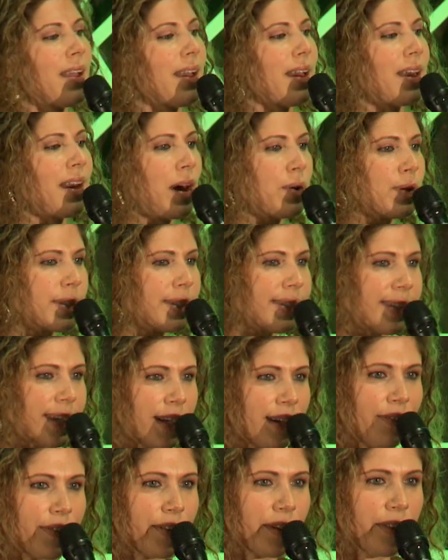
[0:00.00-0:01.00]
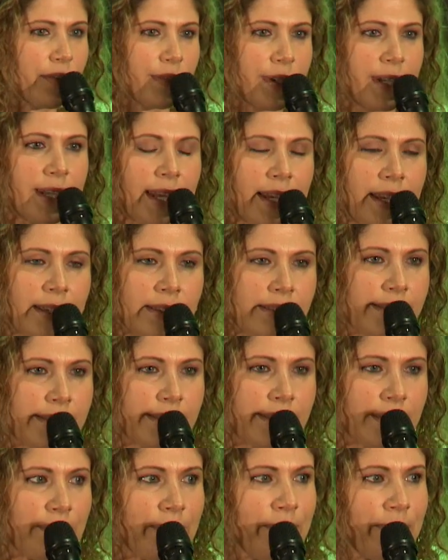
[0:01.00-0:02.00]
And I was sick for 3
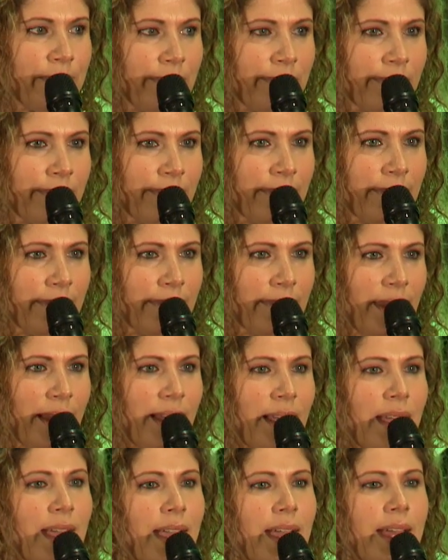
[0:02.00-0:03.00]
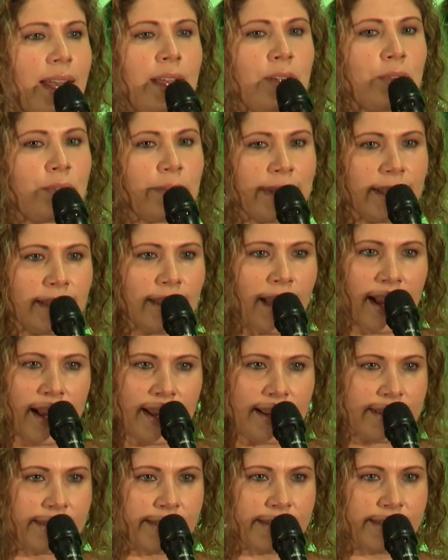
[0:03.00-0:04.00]
days. And I
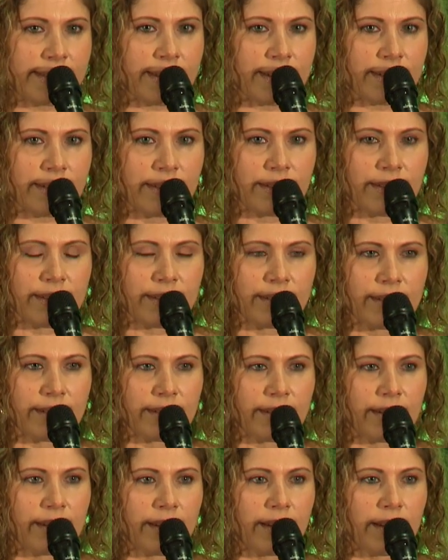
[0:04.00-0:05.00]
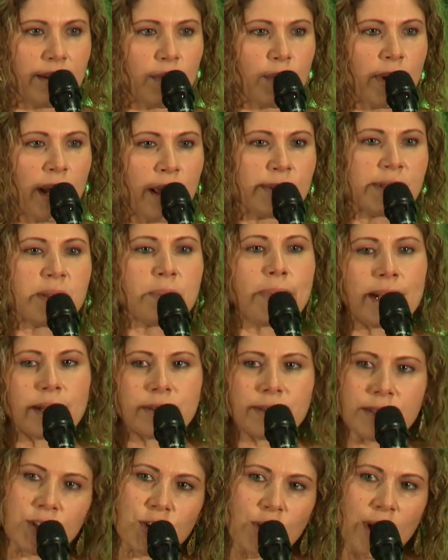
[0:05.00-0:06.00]
realized when I was
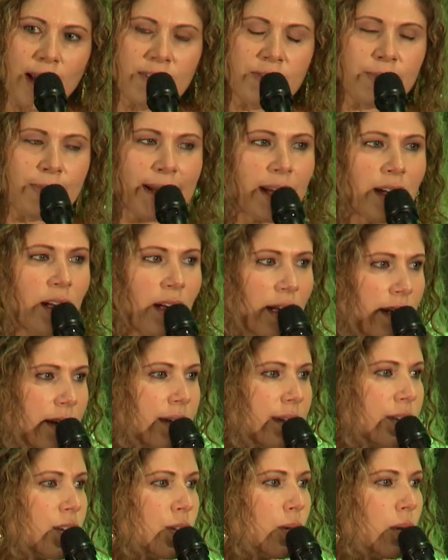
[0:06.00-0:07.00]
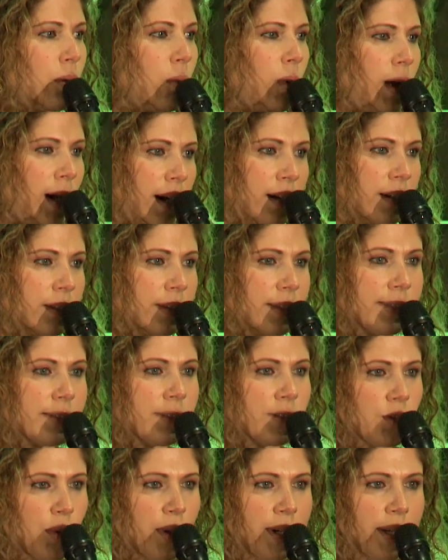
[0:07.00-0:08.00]
about to drive my car into a wall, this
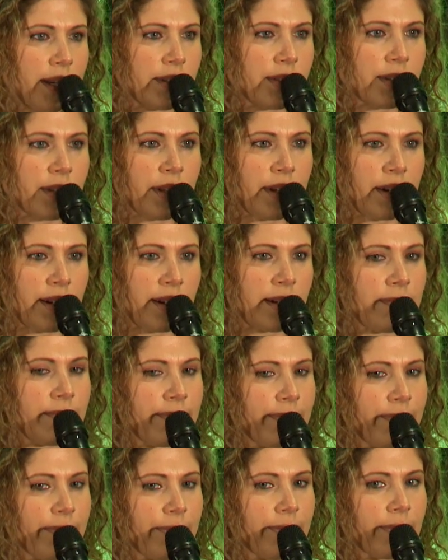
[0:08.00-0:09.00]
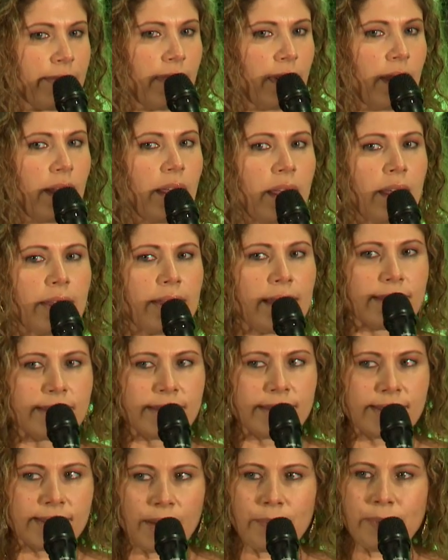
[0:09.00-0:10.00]
is 20 years later, that
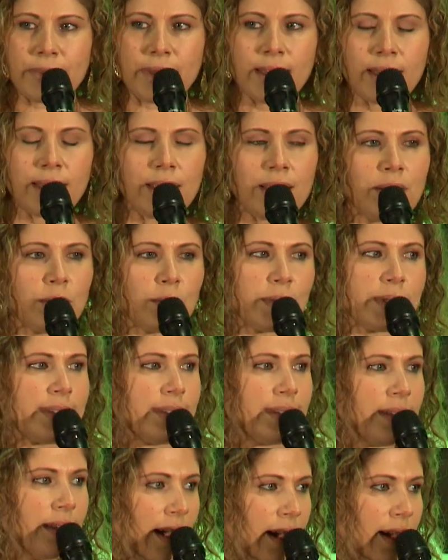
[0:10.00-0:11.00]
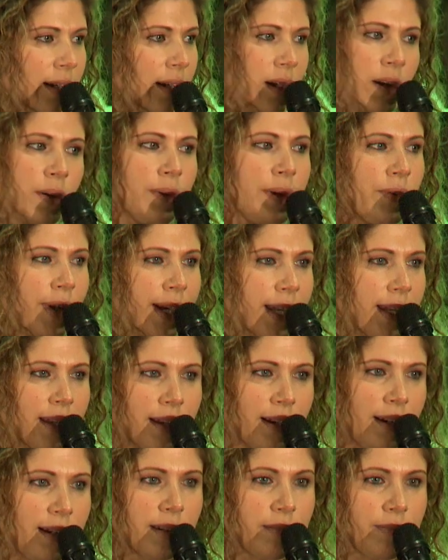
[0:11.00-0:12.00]
something was not going right
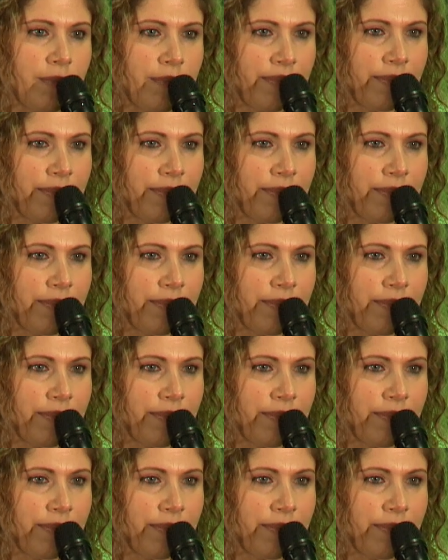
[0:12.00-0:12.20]
here.